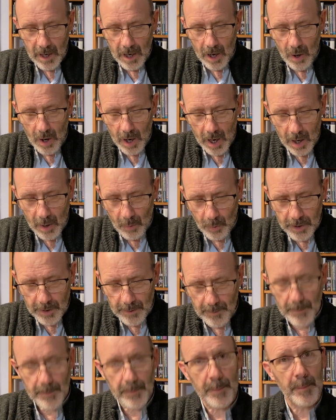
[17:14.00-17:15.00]
I, I
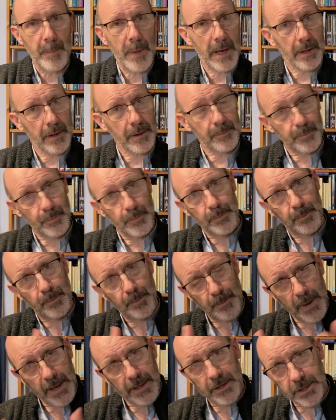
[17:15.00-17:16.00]
want to make
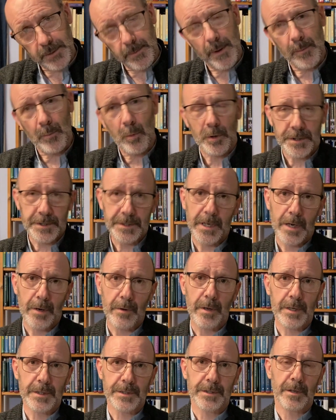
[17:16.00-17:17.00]
make this a bit more
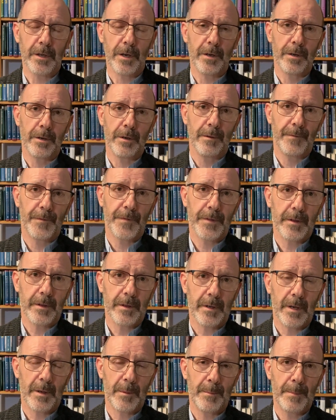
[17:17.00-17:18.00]
serious now,
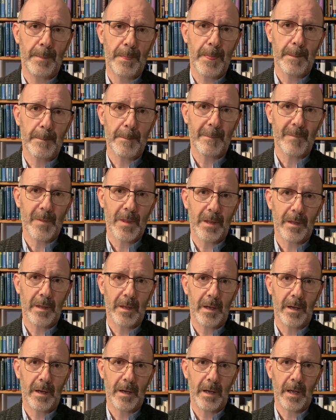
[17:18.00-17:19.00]
um,
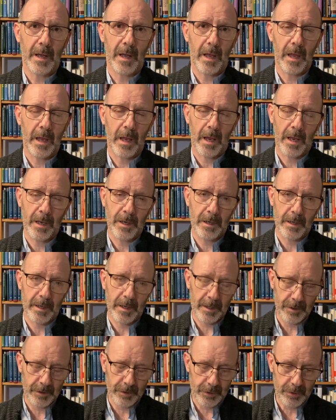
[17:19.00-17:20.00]
uh, in
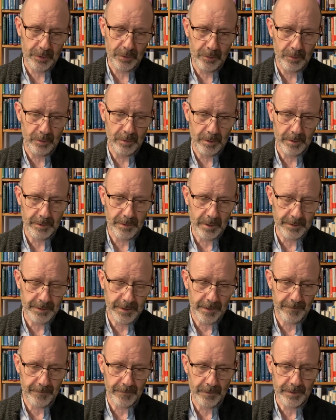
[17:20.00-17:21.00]
in two
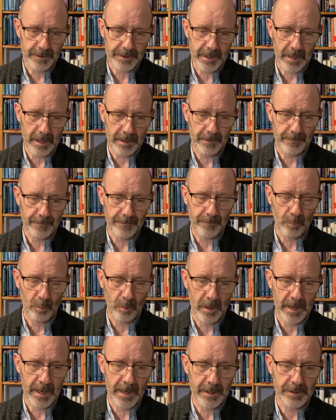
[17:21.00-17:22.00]
different kind of
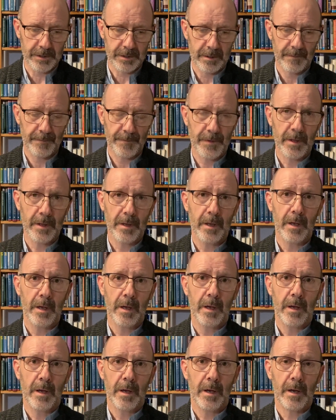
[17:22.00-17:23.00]
ways.
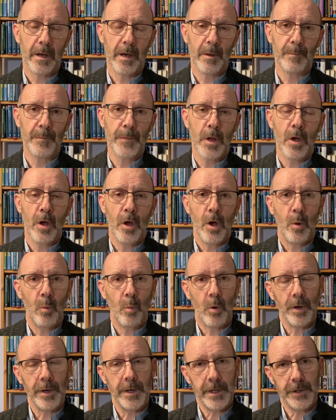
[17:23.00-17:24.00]
Um,
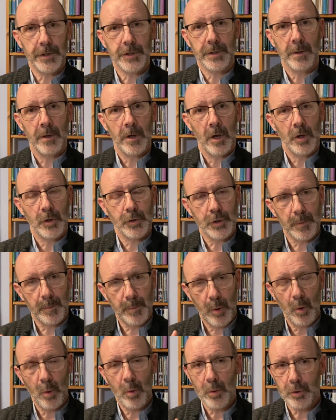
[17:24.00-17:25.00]
one is
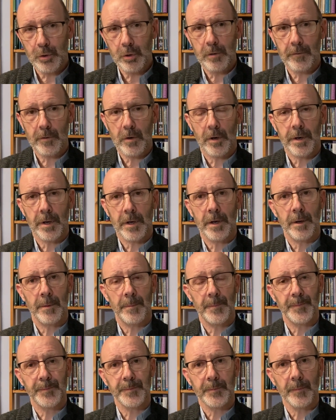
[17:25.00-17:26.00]
suppose you've got a
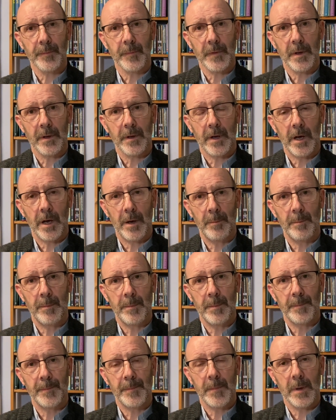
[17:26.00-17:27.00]

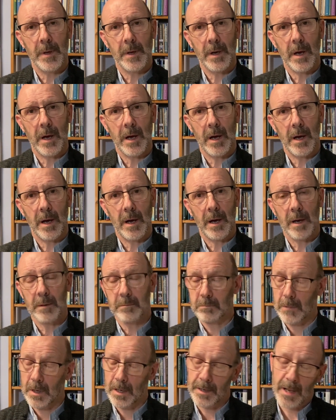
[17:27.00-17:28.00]
um, uh,
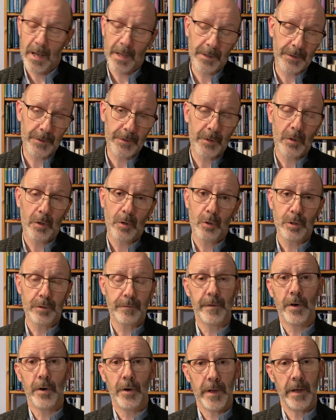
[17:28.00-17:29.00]
an aunt who's
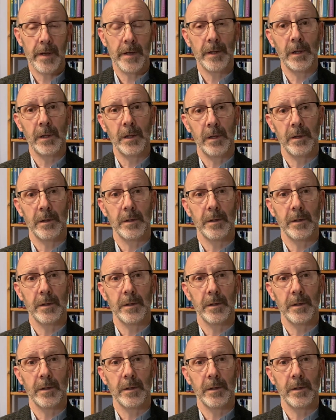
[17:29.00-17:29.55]
very ill